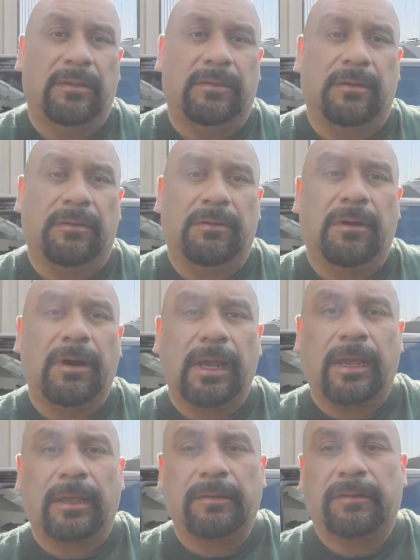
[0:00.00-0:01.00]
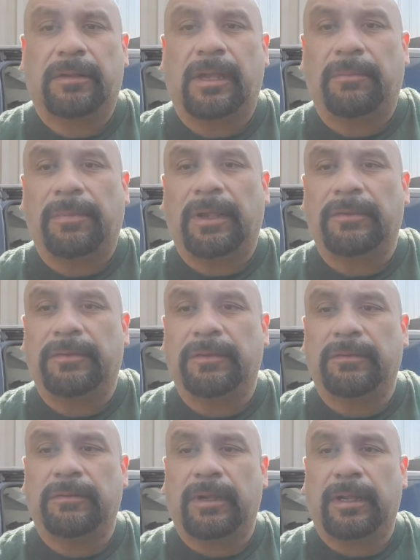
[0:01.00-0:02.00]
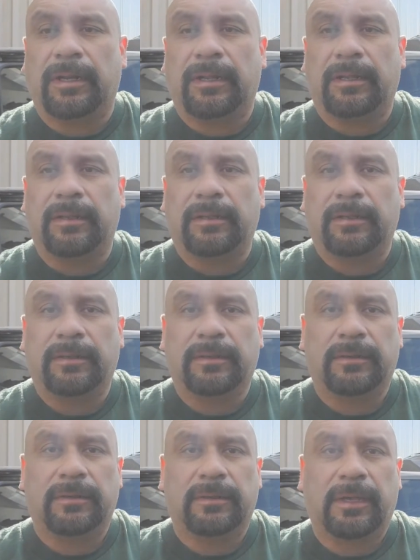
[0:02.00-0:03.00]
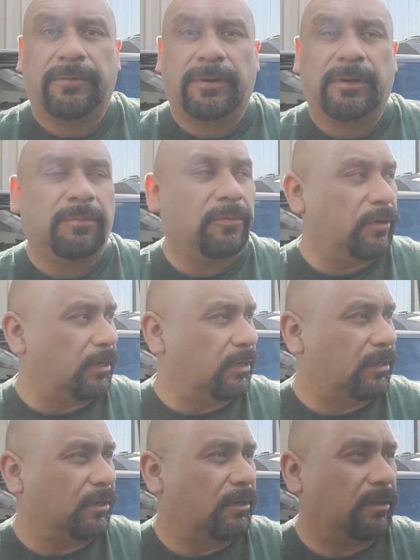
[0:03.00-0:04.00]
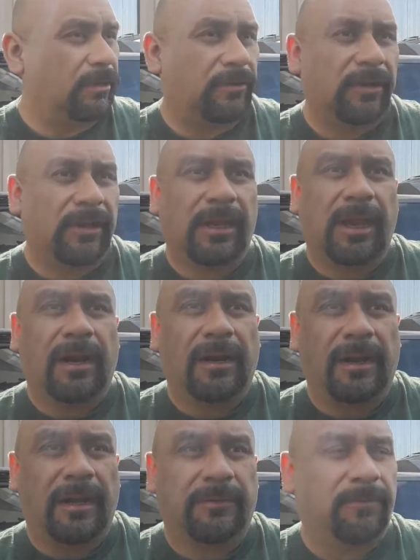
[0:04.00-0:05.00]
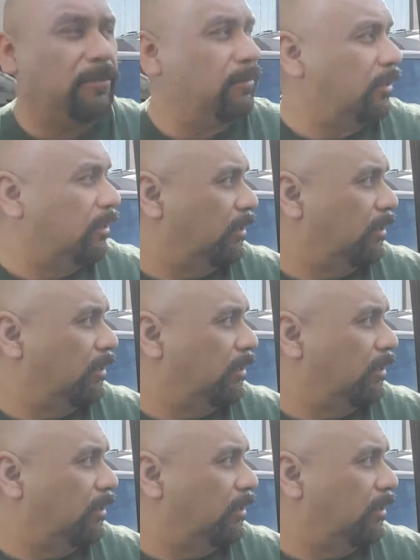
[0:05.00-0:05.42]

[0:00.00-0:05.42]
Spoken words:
So, all right, guys, God bless you, and have a good morning. Drink a Cadillac for me.